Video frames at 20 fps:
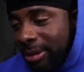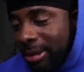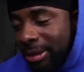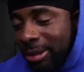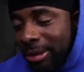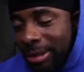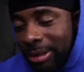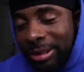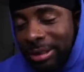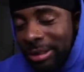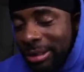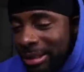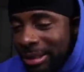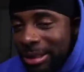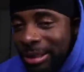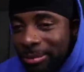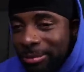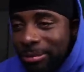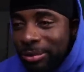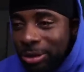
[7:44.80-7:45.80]
she just
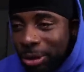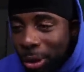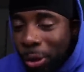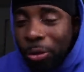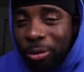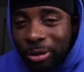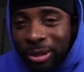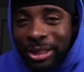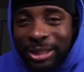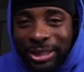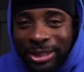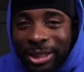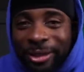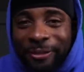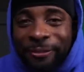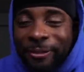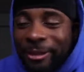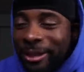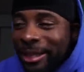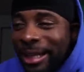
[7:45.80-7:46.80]
seemed totally
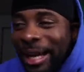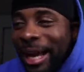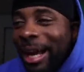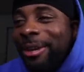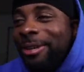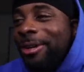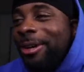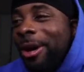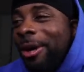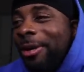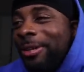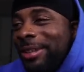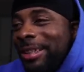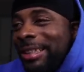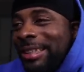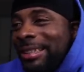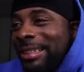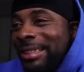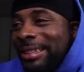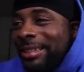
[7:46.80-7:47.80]
different. Like, I don't know.
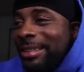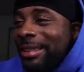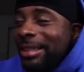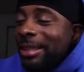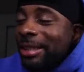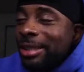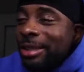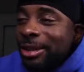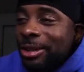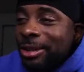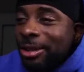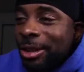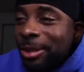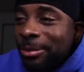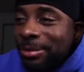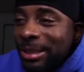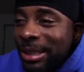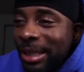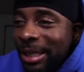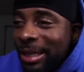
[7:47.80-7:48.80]
It just, you know
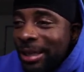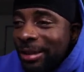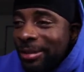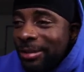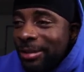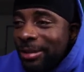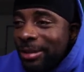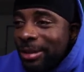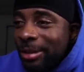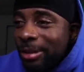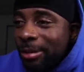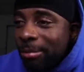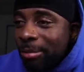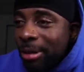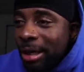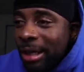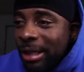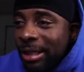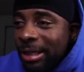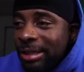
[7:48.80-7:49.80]
what I'm saying?
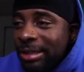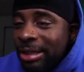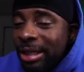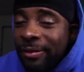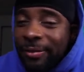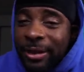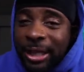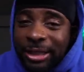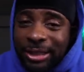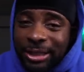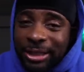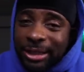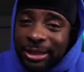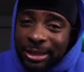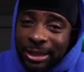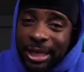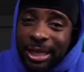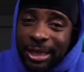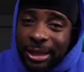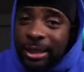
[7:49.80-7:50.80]
But the stuff that she's
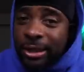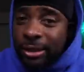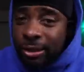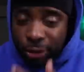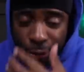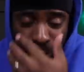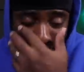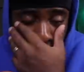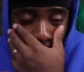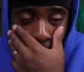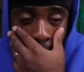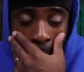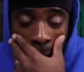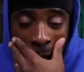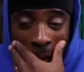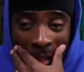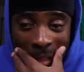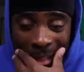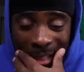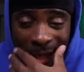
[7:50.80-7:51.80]
saying is true,
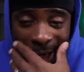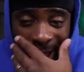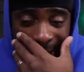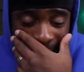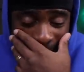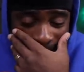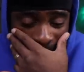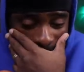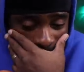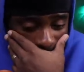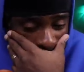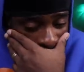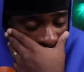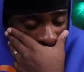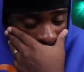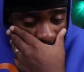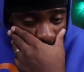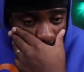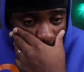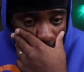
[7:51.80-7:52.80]
that some of
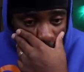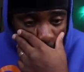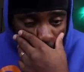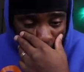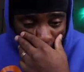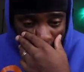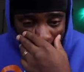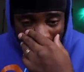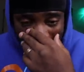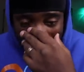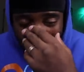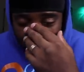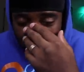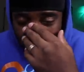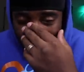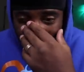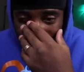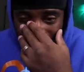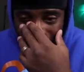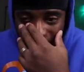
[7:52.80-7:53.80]
these dudes, man, they
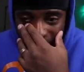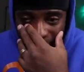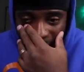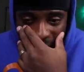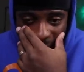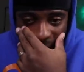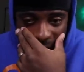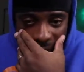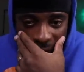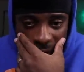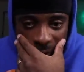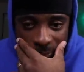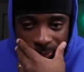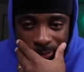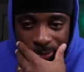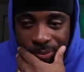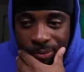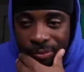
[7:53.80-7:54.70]
use the